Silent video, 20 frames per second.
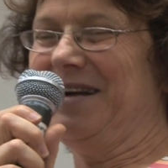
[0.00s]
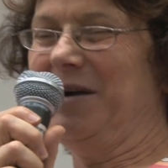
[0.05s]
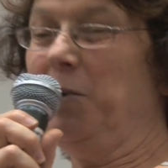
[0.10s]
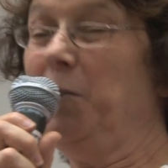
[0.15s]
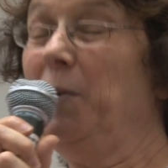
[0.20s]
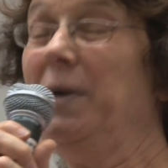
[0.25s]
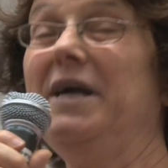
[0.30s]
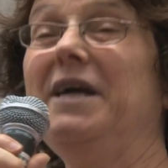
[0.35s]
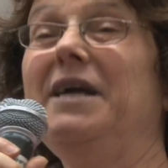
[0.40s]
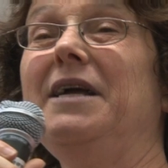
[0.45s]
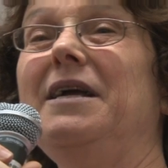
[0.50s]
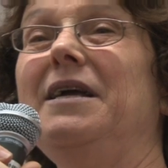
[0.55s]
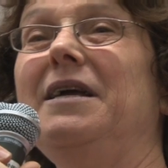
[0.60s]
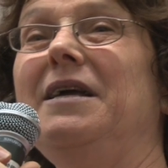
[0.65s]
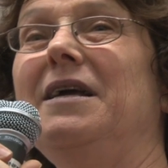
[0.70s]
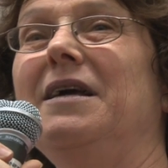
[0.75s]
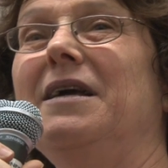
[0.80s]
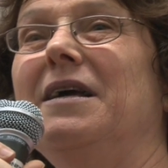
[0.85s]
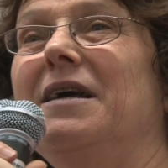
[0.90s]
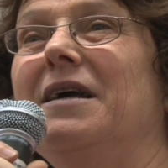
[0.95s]

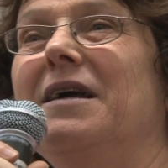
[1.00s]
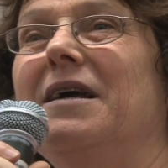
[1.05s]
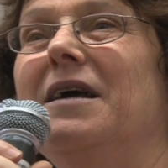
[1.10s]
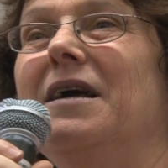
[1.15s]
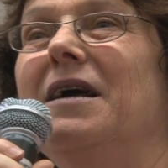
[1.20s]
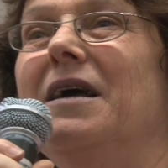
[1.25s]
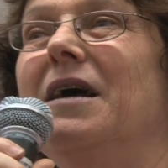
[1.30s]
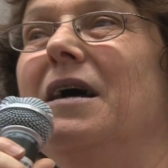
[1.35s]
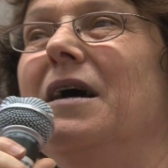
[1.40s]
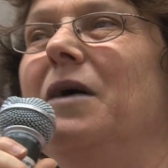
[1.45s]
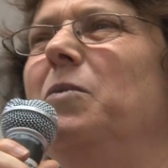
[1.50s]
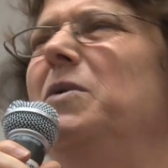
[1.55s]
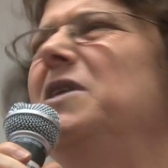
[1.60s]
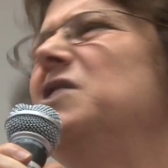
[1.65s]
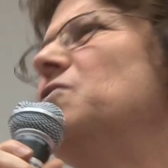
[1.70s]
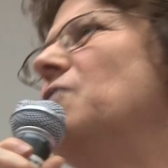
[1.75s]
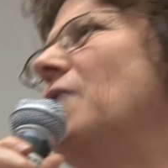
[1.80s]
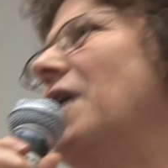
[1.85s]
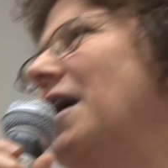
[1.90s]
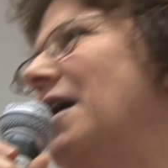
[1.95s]
We
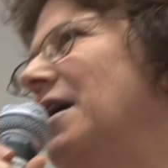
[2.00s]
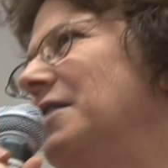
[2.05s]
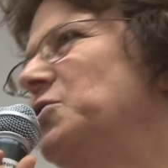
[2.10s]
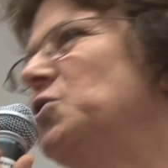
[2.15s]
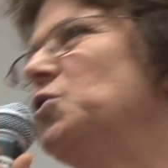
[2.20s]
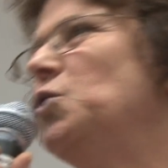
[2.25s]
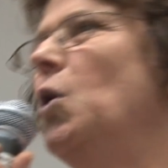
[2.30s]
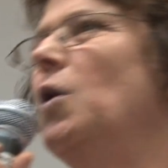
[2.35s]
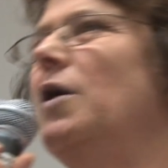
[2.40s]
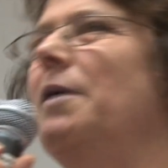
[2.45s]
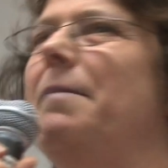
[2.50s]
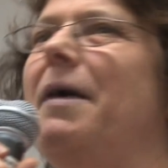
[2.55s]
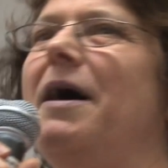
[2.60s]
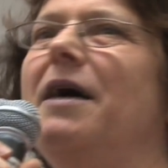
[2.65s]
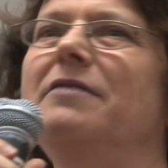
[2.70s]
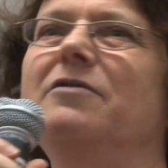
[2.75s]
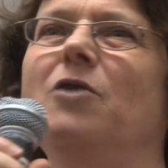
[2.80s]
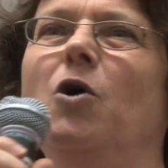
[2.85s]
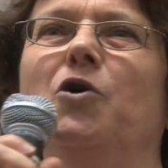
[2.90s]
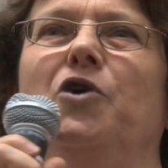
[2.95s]
tried to talk
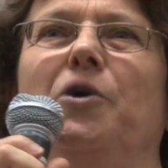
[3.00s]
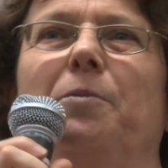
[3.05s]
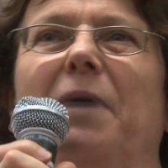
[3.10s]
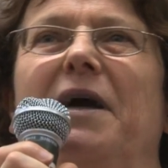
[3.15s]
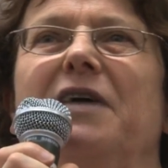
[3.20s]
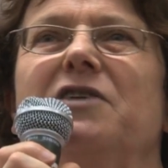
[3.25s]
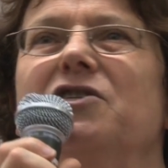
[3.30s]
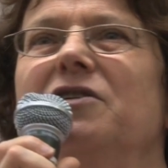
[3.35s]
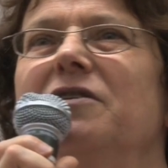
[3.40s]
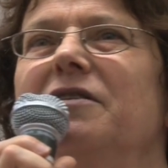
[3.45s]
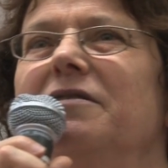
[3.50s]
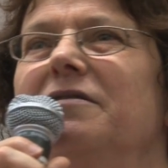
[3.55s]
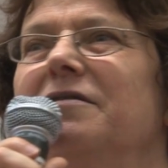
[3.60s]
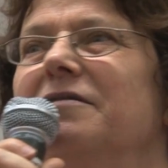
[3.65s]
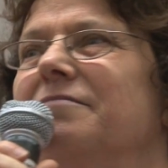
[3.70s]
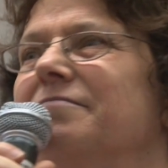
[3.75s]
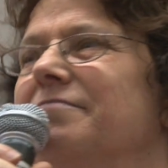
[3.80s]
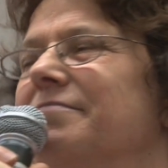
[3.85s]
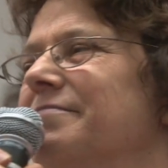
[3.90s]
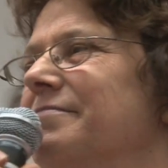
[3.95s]
about the
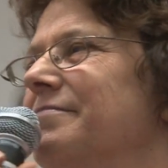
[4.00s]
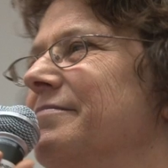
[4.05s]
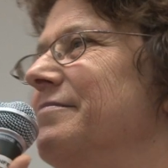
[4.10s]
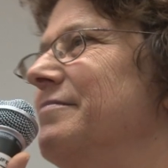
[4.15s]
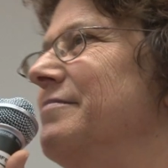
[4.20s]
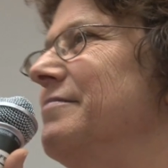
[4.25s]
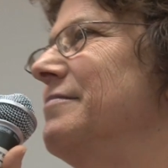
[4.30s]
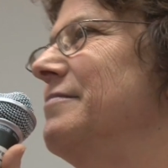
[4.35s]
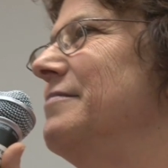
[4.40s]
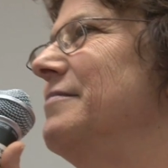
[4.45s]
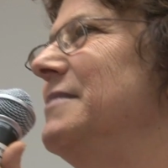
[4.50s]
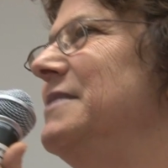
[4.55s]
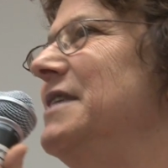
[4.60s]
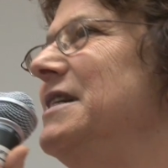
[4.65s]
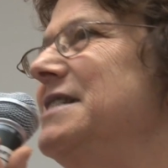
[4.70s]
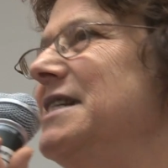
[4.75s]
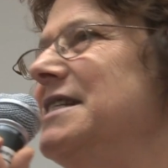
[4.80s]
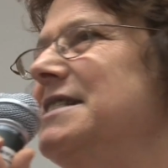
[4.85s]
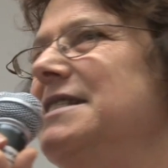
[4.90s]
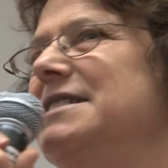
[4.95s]
occupation, the
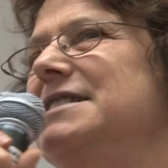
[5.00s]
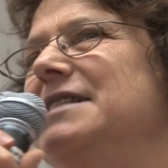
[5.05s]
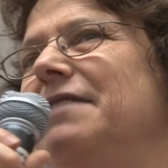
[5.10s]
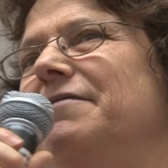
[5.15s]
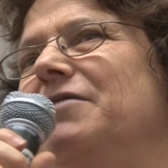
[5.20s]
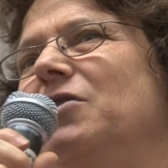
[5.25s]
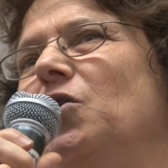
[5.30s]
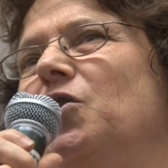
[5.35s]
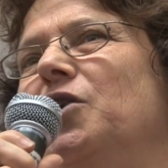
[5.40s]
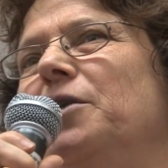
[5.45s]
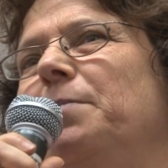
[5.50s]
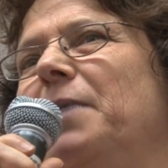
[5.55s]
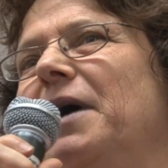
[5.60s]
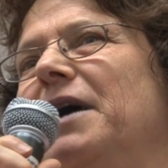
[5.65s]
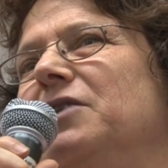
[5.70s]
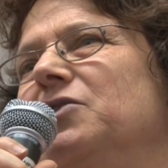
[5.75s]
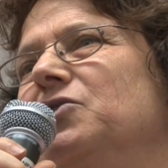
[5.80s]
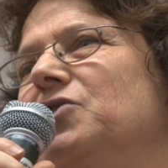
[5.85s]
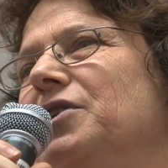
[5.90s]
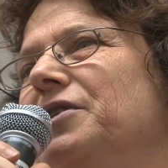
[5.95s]
67
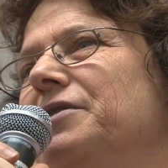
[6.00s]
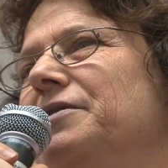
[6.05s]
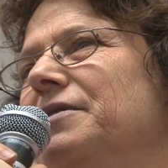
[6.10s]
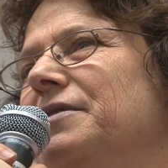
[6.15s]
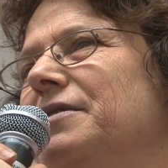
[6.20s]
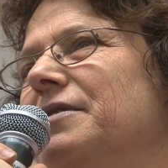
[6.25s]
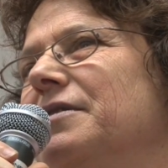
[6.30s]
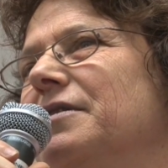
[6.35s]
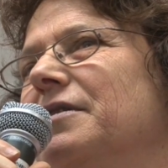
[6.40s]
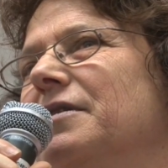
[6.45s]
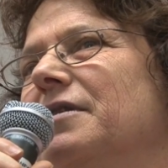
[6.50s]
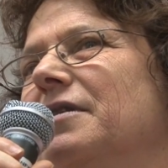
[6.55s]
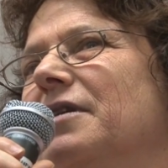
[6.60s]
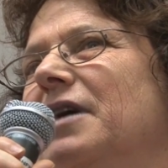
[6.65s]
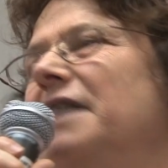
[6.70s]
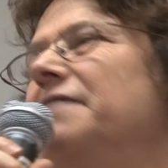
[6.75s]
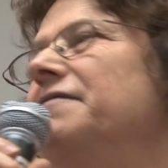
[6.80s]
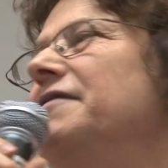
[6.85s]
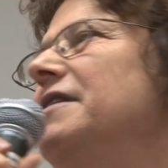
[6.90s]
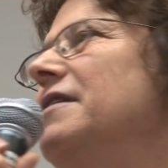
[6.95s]
occupation,
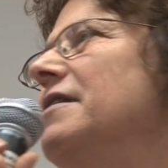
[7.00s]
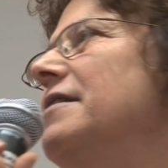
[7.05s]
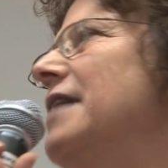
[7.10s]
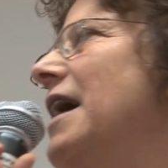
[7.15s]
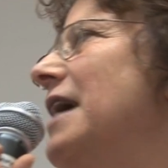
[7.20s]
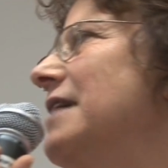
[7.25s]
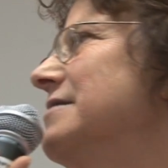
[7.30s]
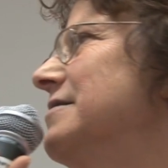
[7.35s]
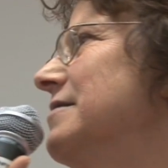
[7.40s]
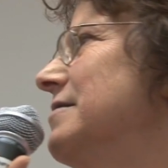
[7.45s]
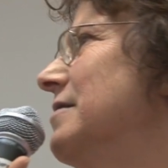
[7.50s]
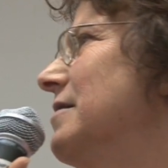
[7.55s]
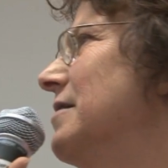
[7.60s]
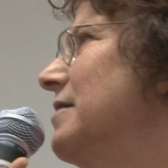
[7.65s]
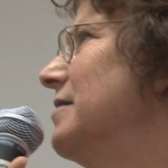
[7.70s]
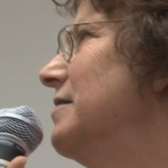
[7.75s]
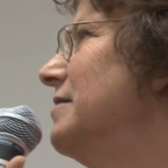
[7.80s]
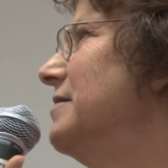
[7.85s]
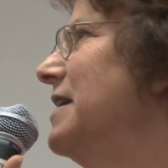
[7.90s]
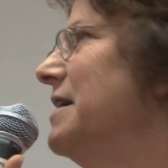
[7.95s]
even that
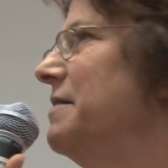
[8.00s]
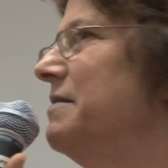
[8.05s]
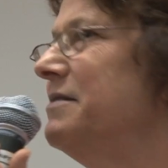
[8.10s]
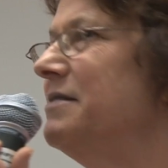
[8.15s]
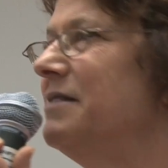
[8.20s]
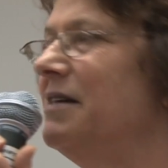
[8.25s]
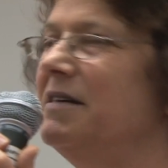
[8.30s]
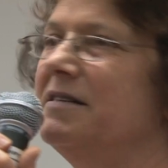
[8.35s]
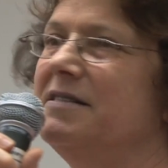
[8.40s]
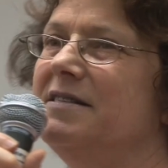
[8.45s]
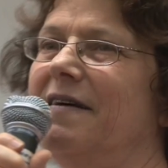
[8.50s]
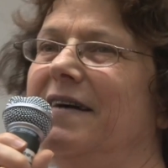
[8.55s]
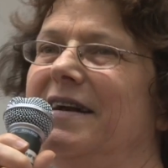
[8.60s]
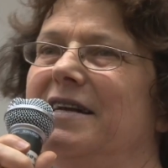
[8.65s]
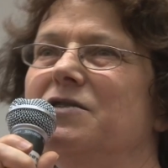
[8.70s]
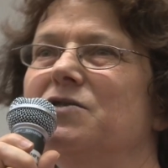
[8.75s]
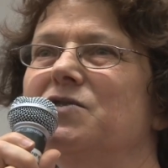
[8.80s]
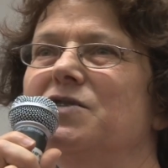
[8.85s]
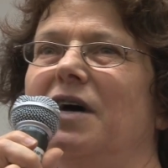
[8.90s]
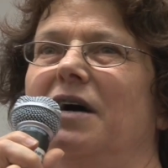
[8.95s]
the
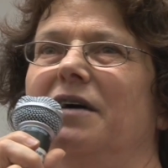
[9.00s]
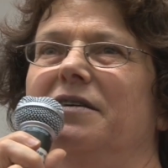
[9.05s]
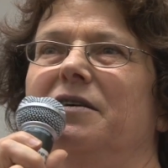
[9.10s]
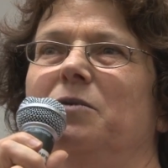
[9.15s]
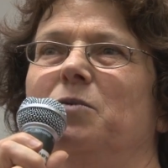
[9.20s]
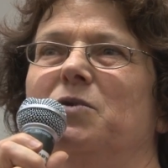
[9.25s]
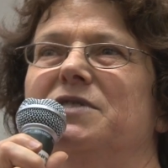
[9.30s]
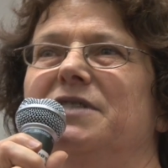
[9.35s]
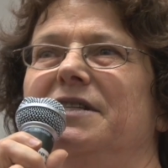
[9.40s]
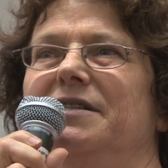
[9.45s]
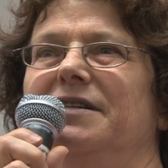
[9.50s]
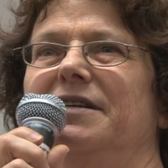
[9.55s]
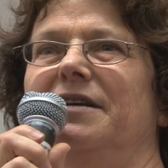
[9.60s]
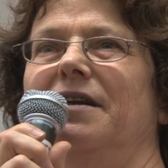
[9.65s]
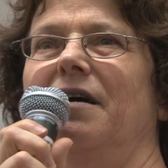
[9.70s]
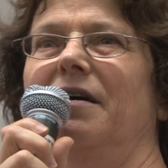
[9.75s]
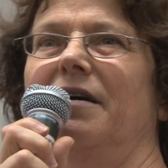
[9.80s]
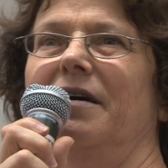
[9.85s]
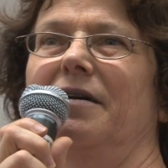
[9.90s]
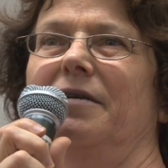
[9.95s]
Israeli society was in
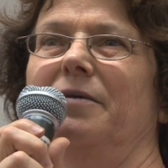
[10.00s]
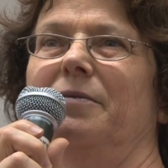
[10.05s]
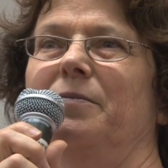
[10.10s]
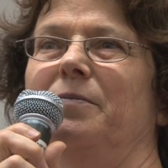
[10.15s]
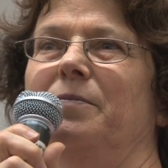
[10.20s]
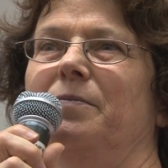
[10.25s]
denial.